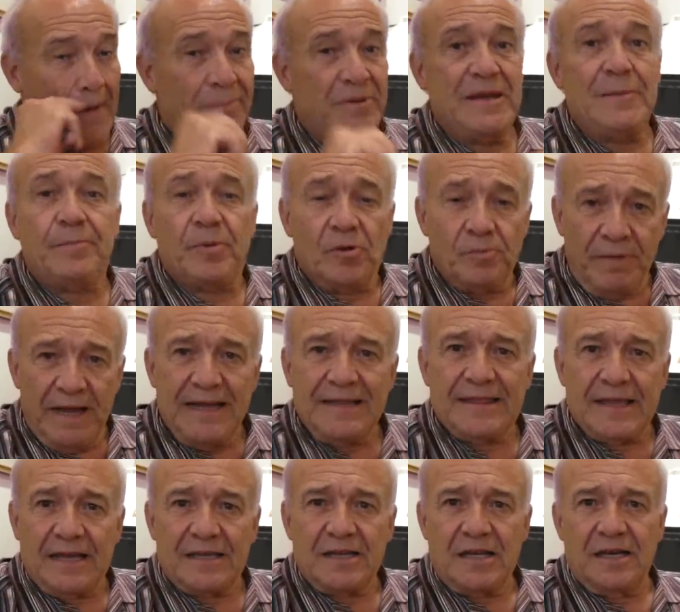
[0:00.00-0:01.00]
people make
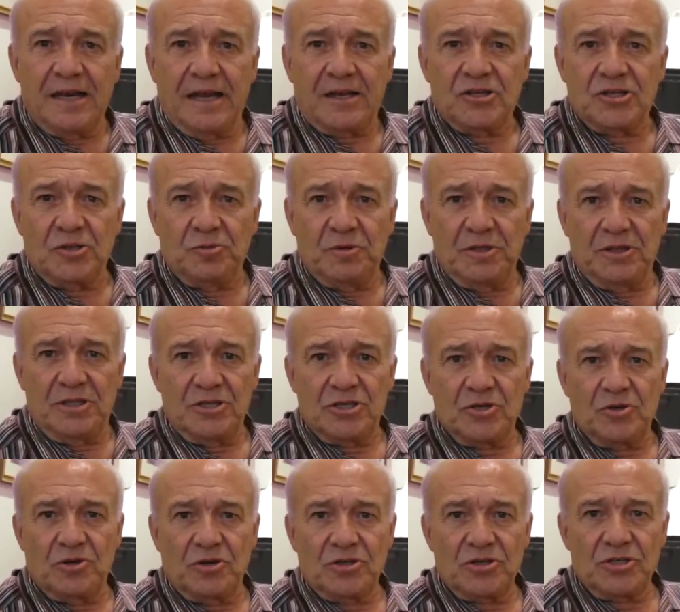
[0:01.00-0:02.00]
that connection with
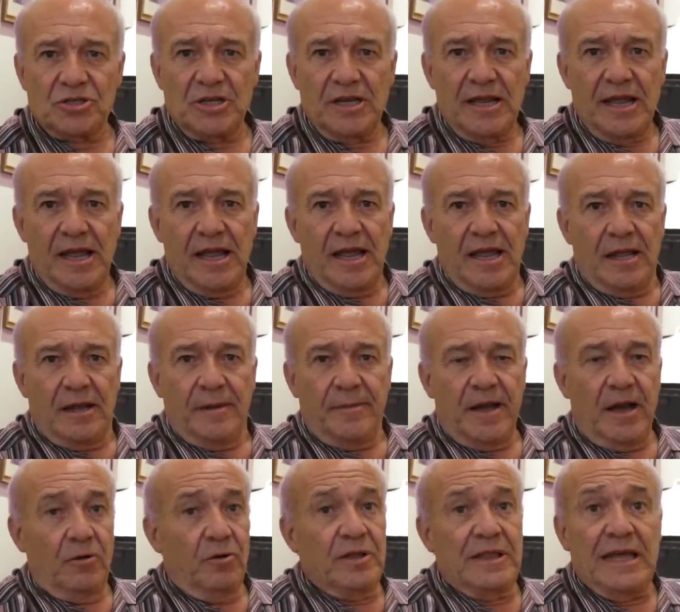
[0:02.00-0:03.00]
this horse
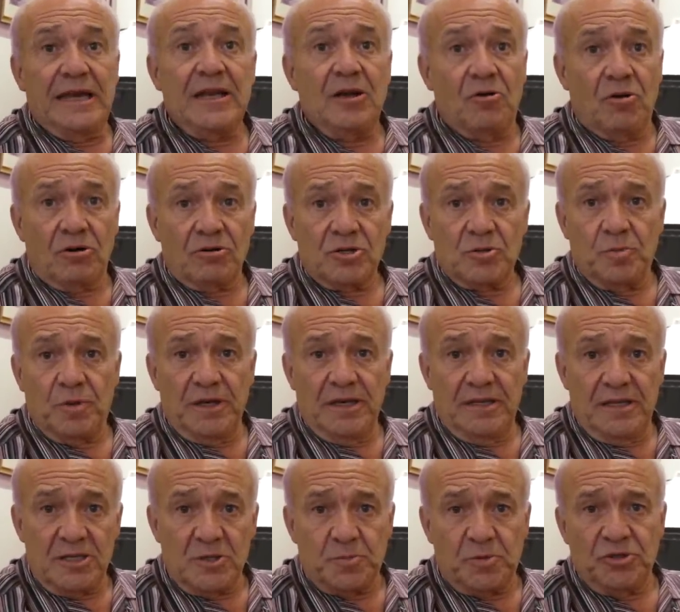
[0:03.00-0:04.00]
uh, with any horse, but
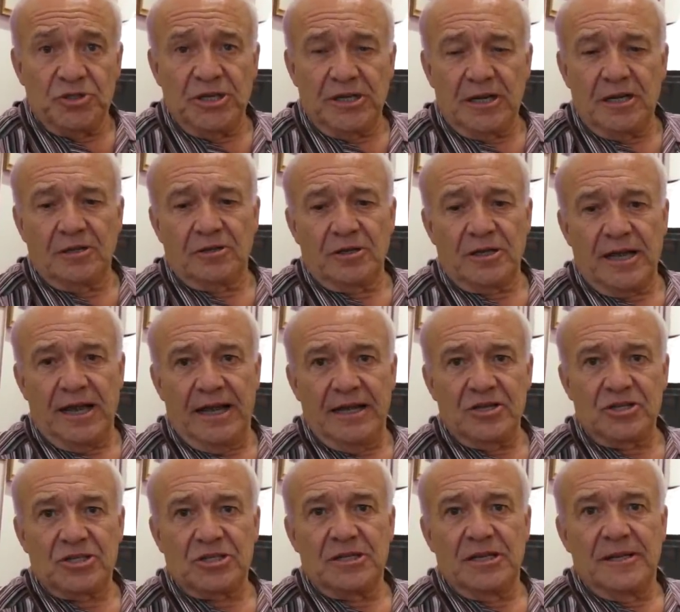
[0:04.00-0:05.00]
in this particular
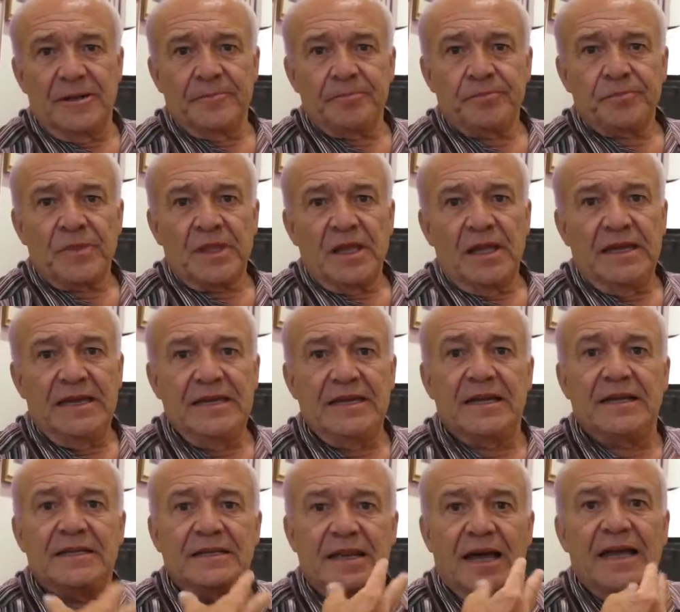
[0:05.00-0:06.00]
case, he
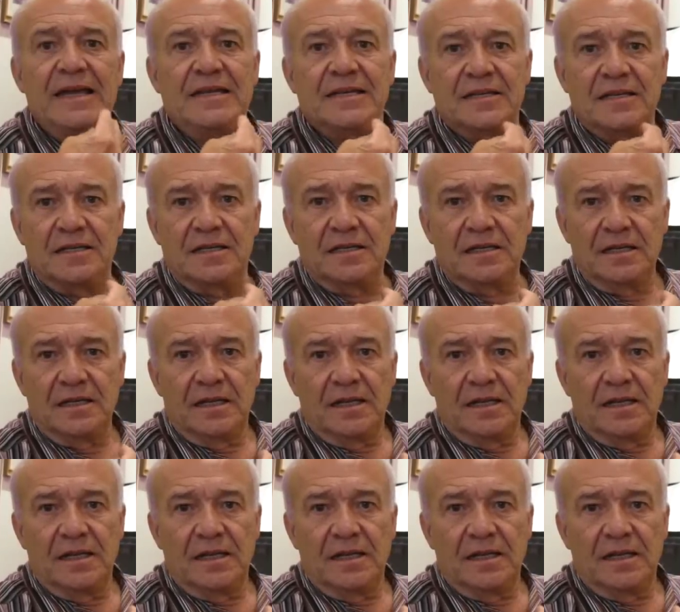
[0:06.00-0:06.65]
ignited